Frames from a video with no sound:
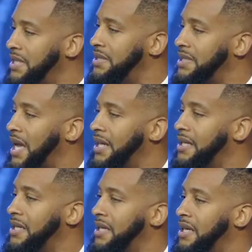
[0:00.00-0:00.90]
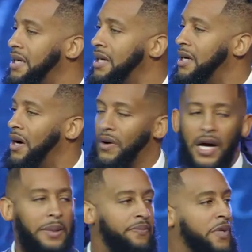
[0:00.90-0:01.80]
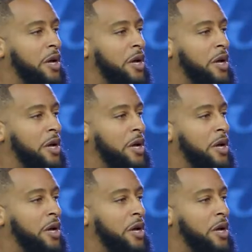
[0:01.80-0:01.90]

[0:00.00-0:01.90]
needs that. All right?